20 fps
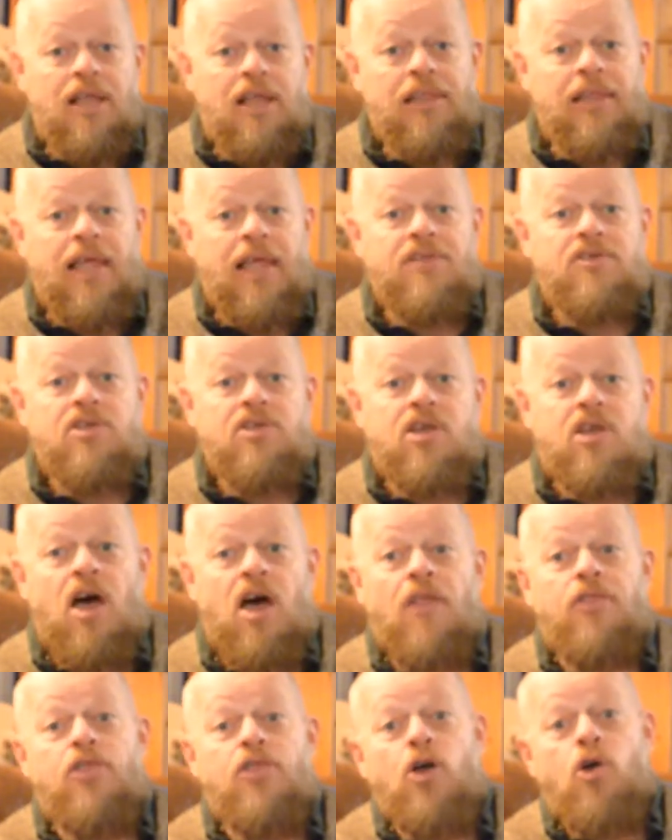Let's
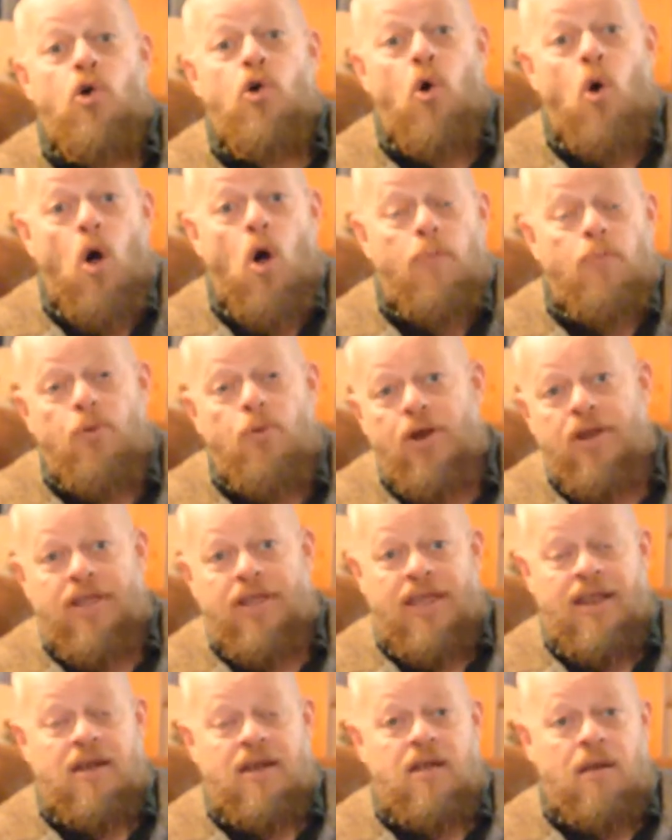cut the corporate
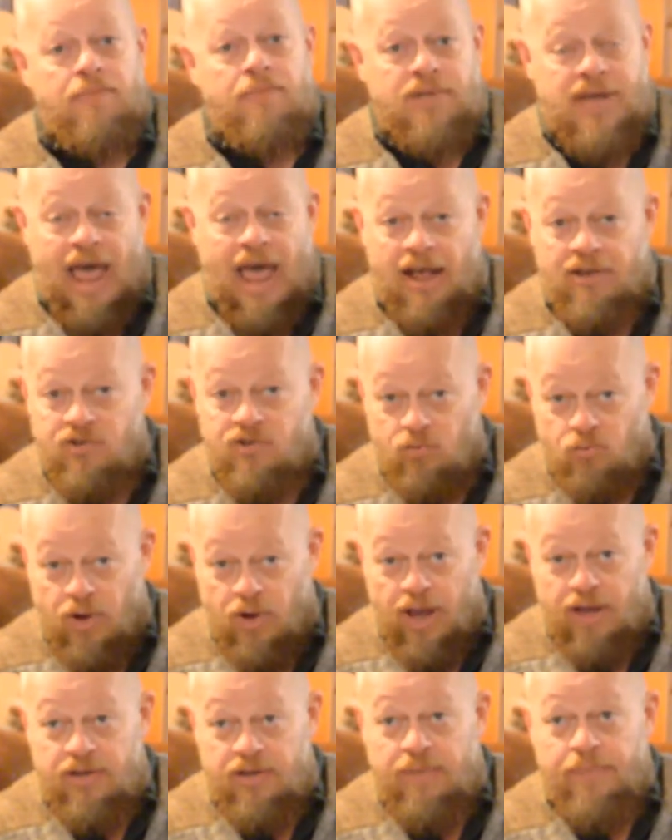income tax
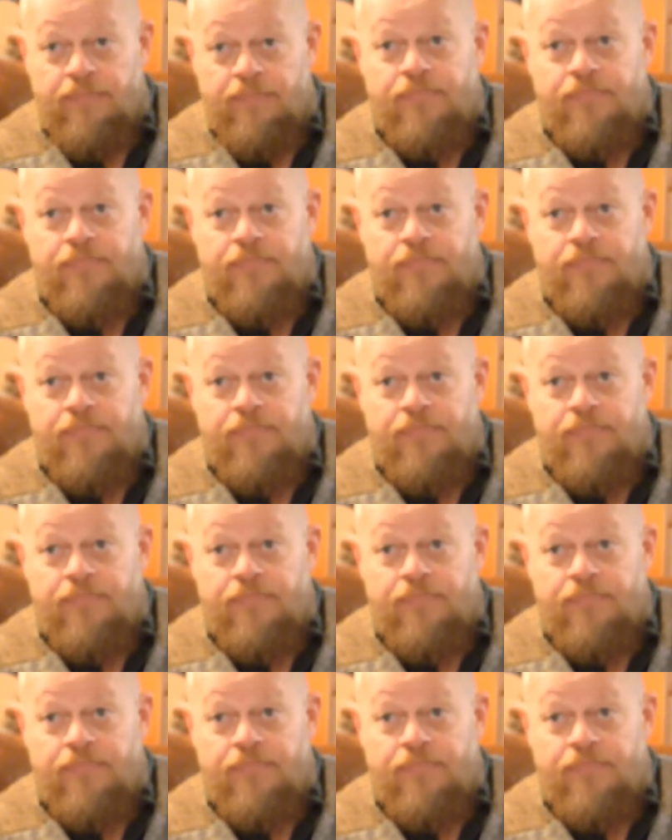rate.